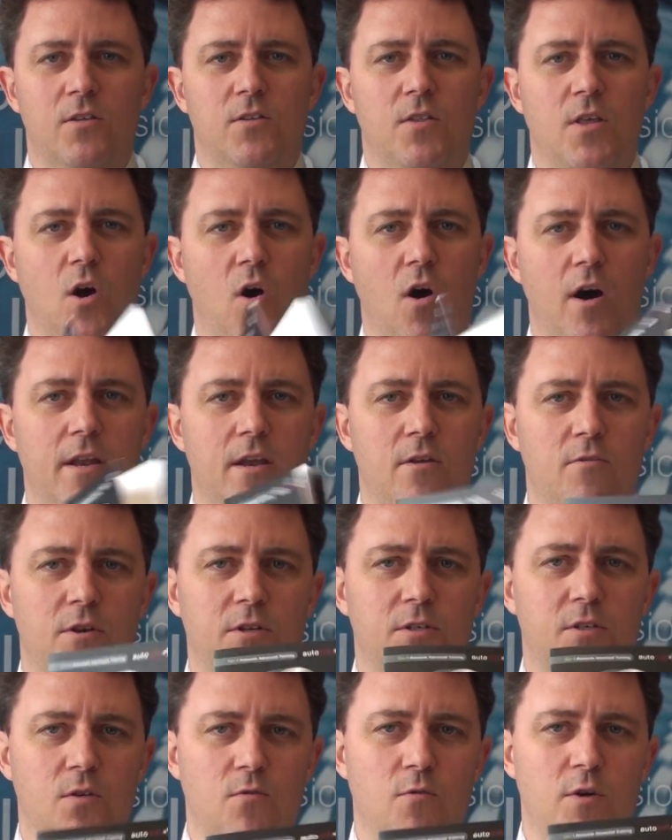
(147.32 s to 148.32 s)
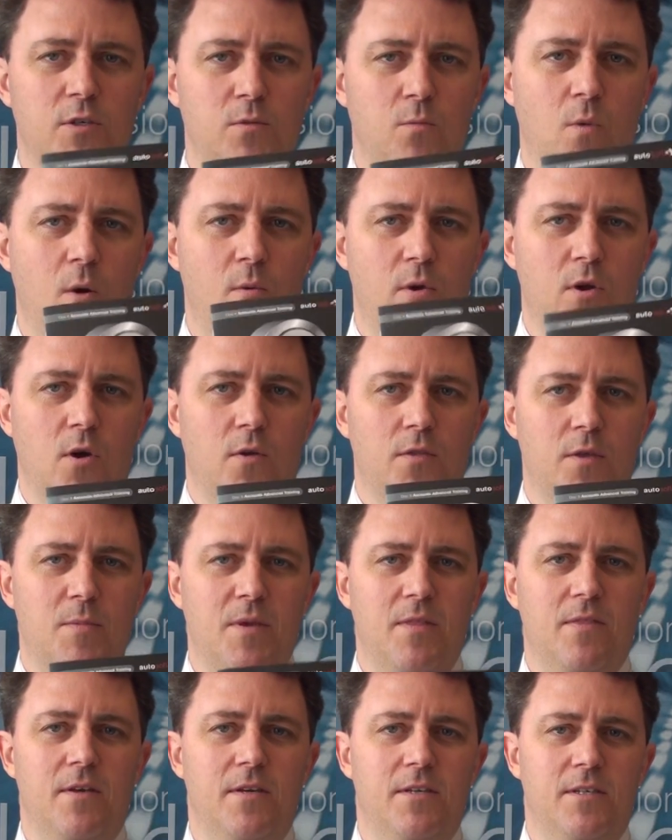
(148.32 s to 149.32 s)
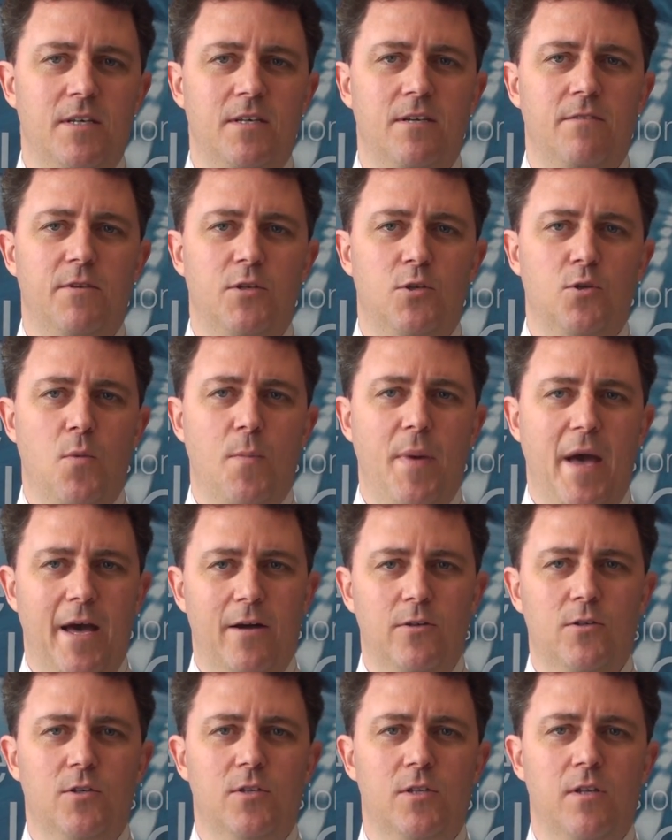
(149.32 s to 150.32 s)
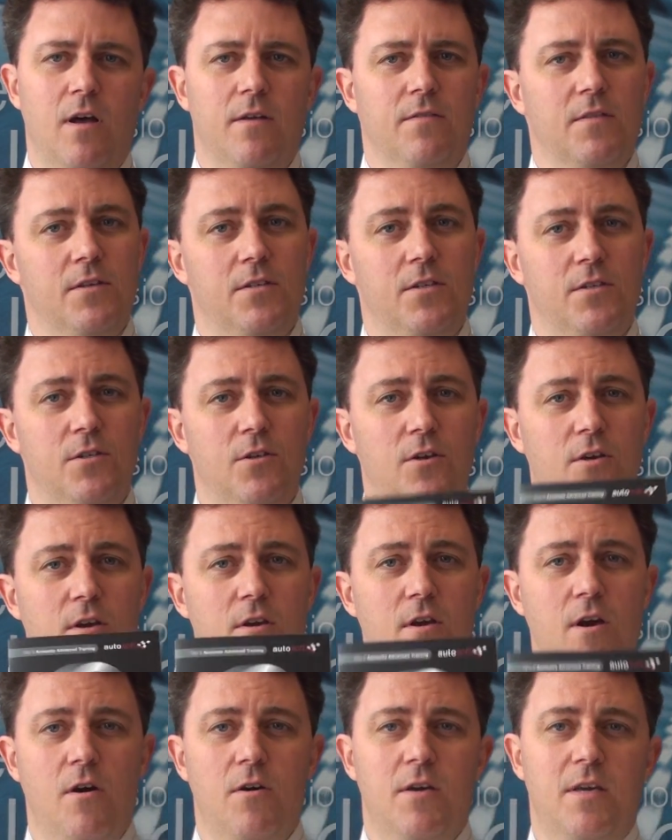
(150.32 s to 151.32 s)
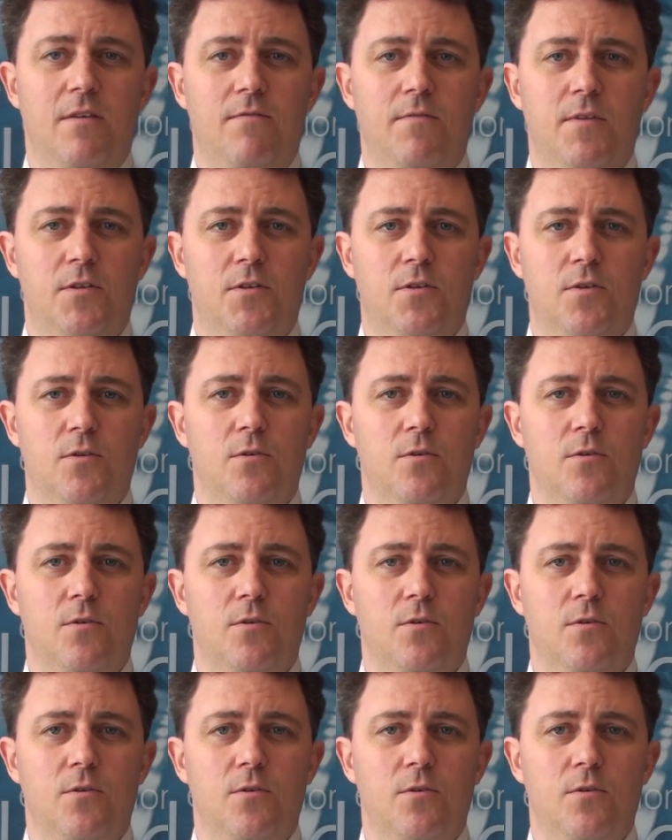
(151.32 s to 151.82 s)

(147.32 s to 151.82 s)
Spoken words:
The idea is, the reason why we've got them in these individual pouches like this is you can go and give this